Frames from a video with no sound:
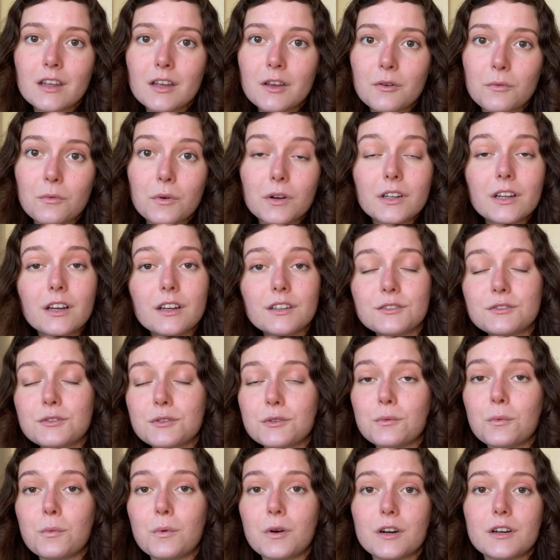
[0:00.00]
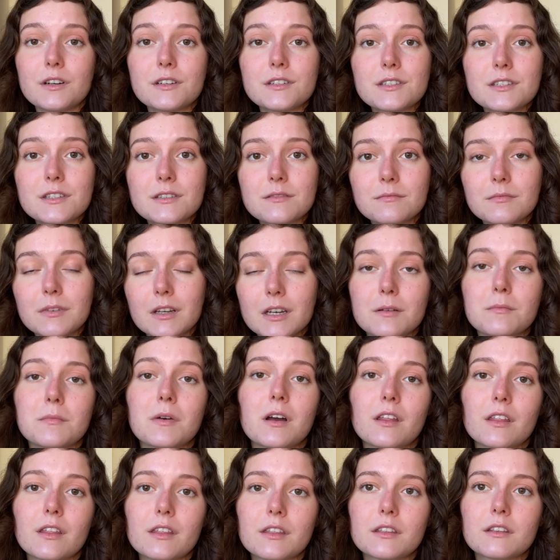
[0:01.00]
100 words in a
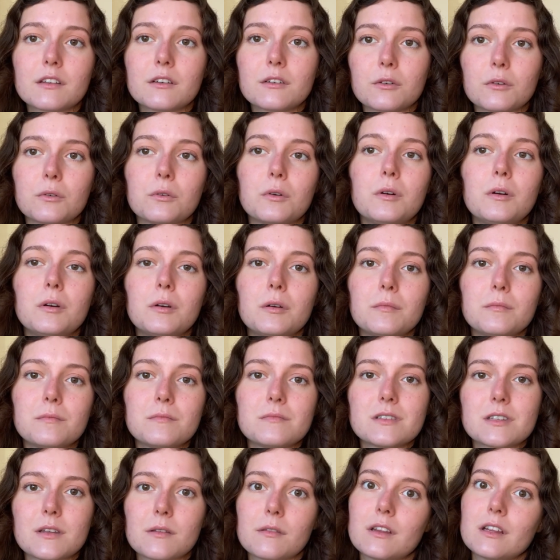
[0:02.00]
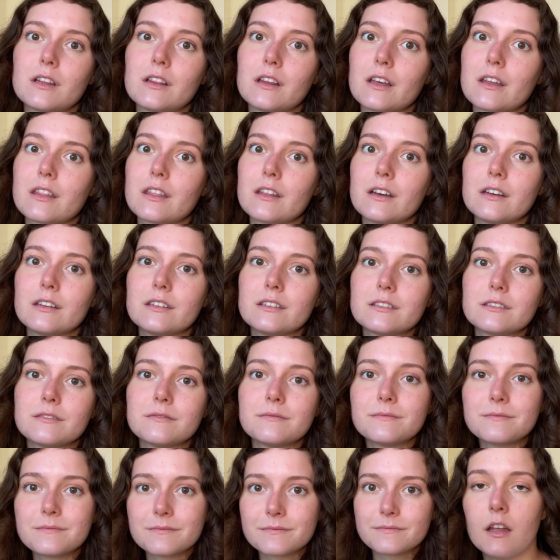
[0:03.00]
month, or something like that.
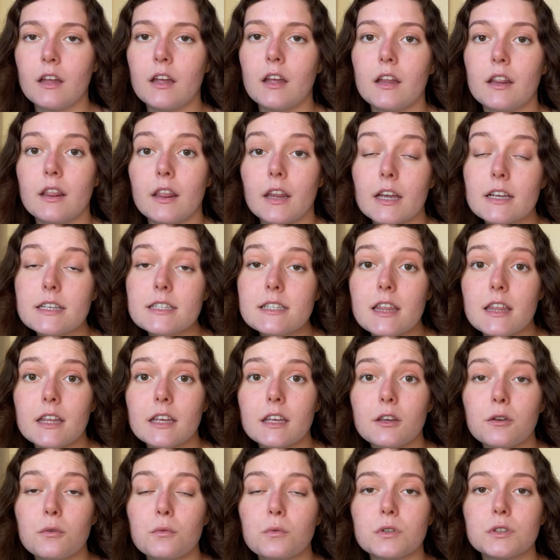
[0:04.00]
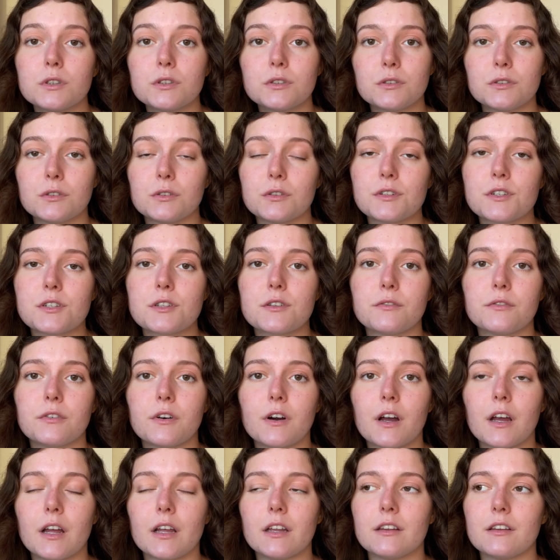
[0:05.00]
Next thing you want to do is to
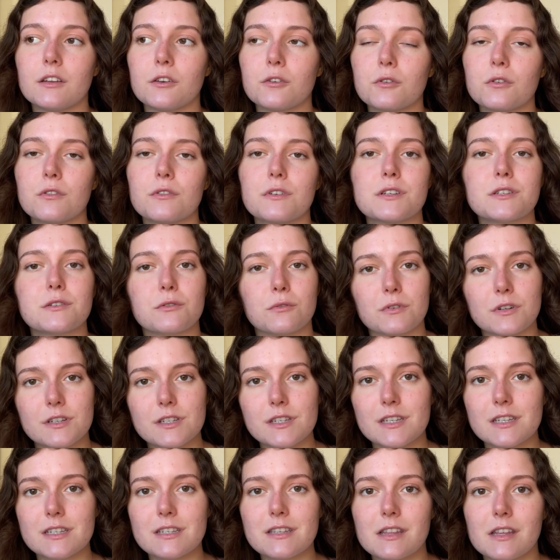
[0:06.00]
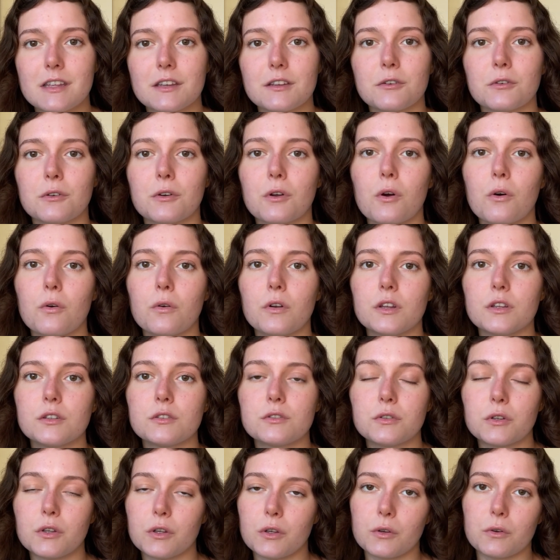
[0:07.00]
find your resources that you're going
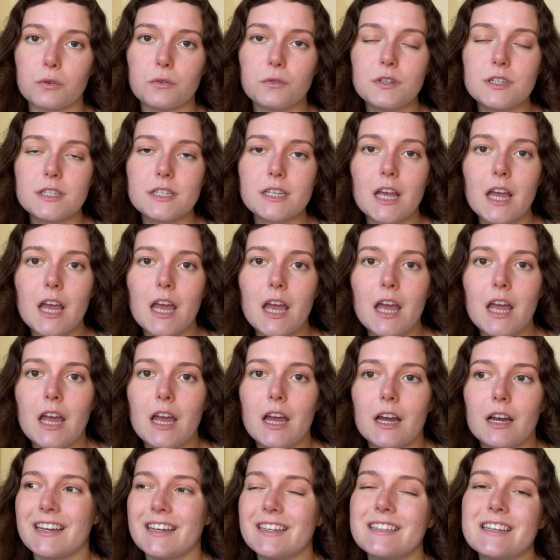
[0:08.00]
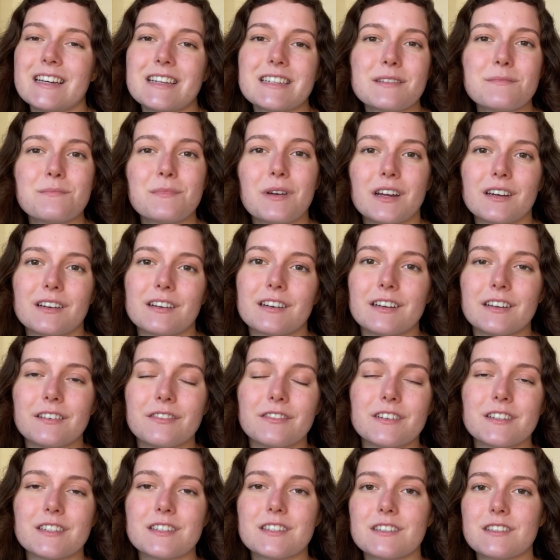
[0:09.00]
to use. It doesn't matter
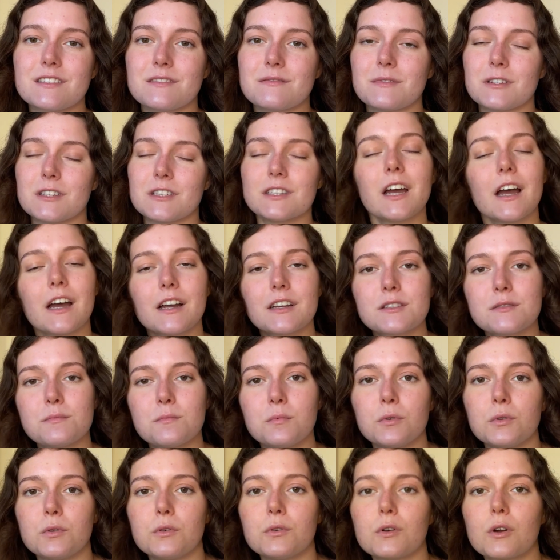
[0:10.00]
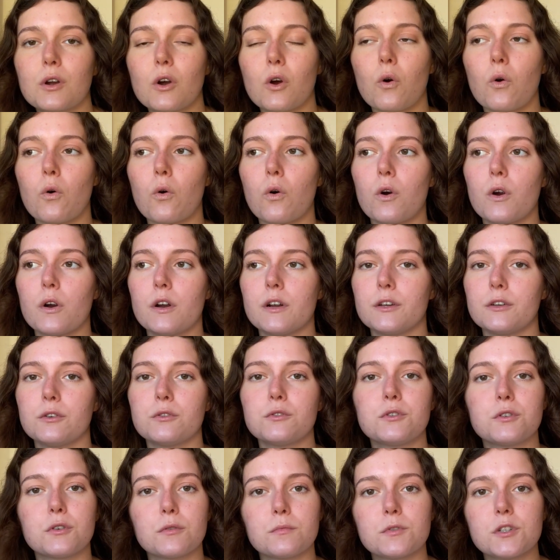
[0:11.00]
if it's a textbook or a
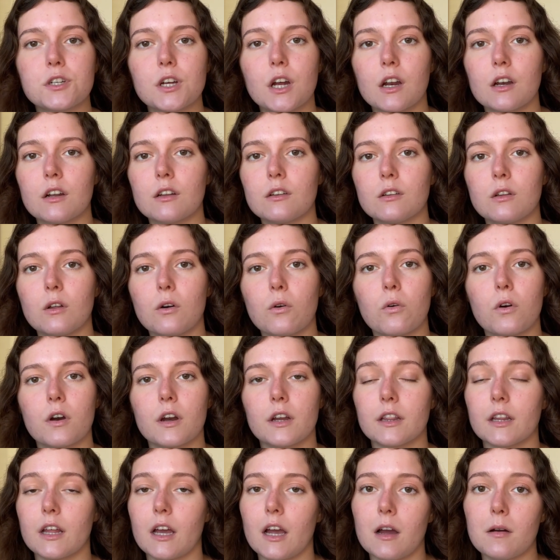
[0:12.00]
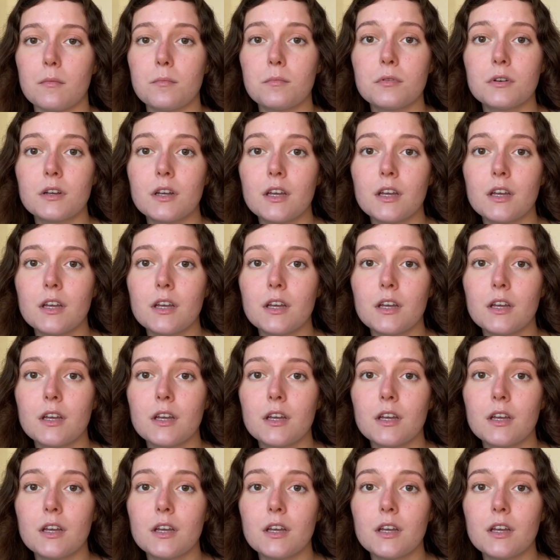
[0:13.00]
YouTube channel or an app.